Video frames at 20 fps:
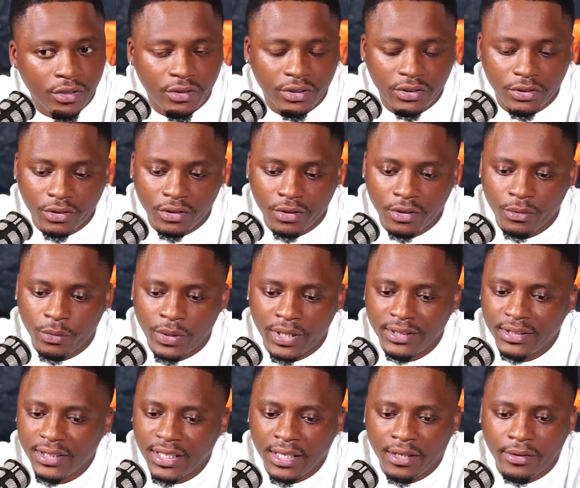So
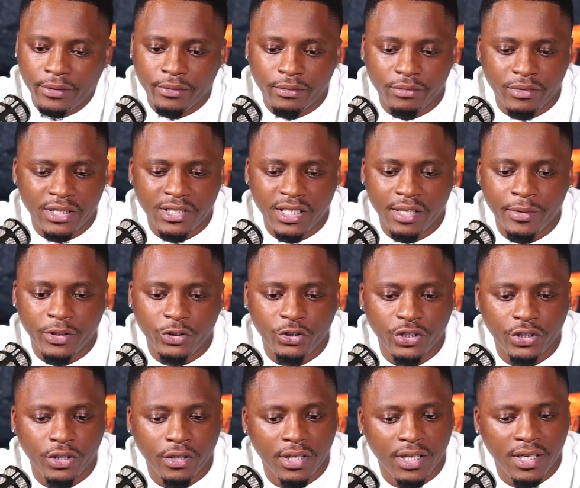once I
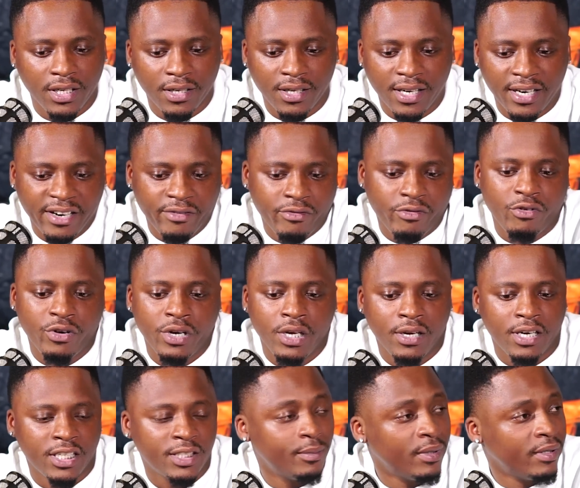matriculated, I never really
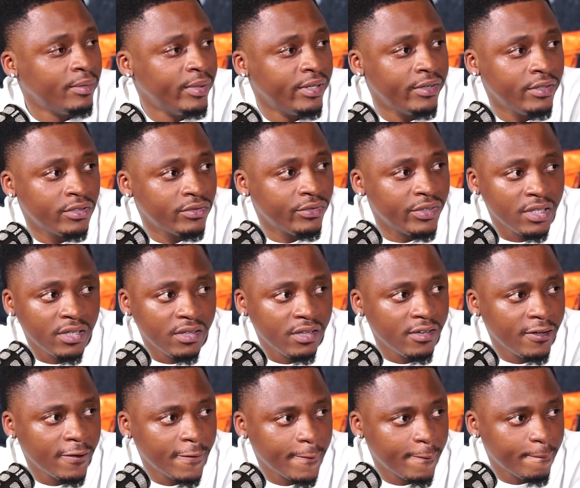asked my parents for
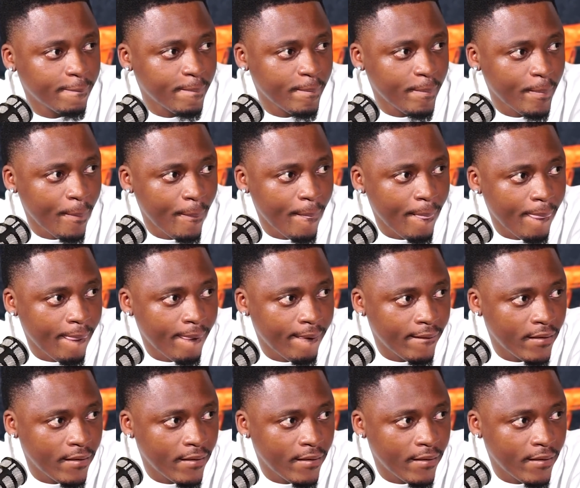anything. Yeah,